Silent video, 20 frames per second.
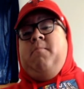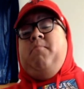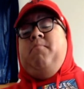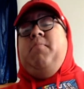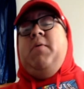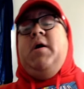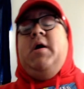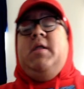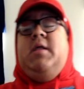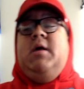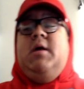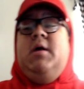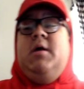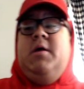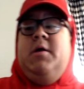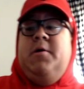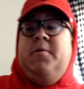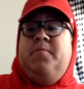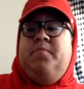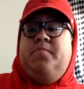But
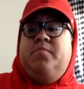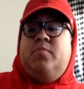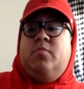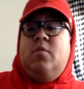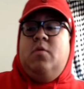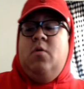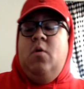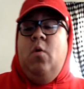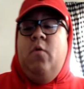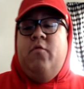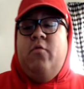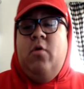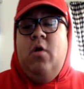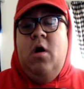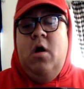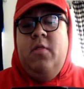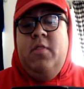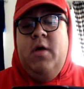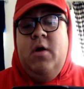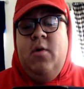
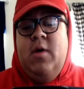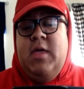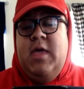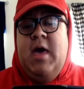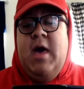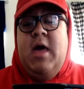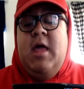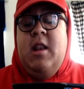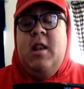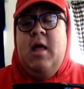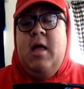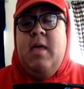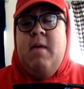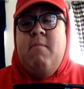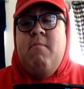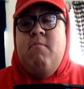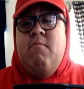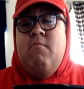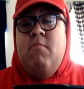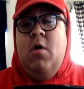overall though, again, I
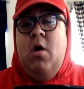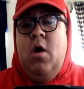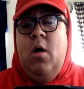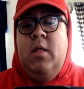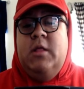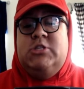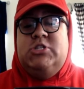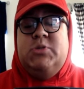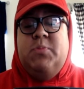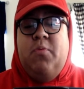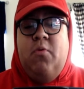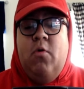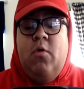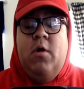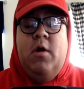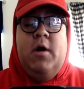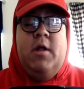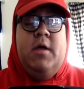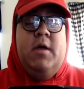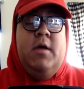am all in
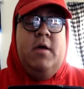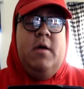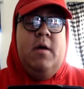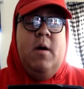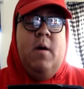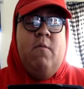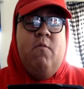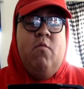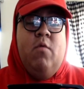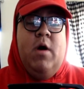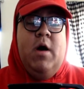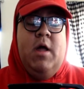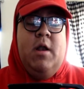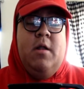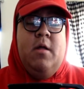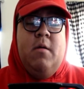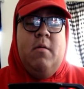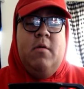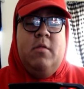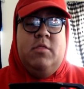support of
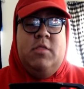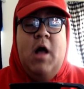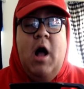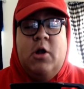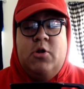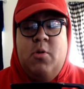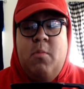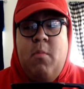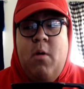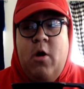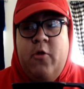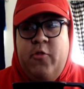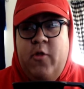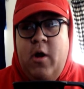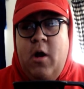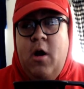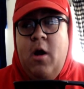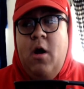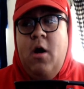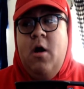what Dr. Martha
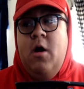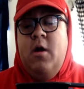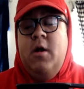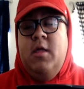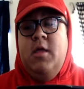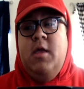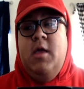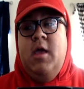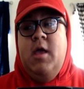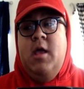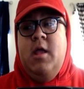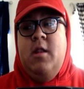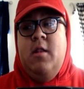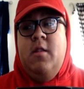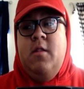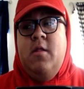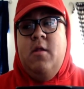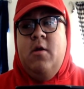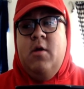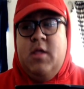Hart
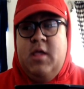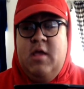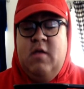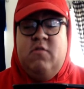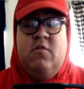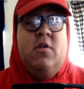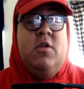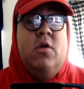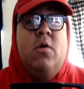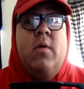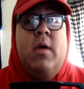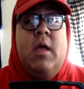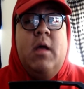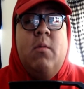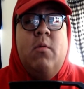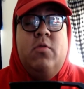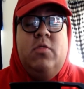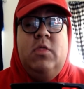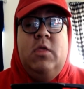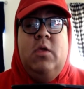and her kids are
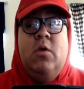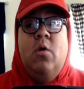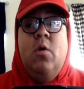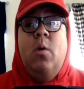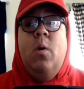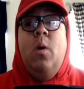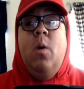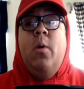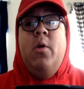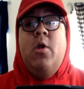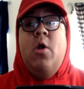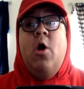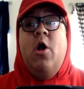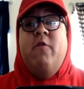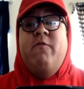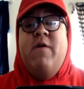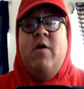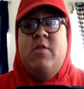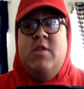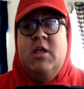doing with the whole Owen
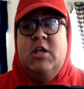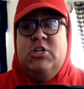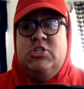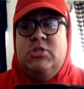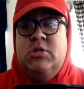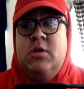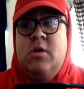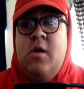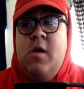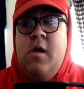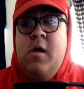Hart Foundation.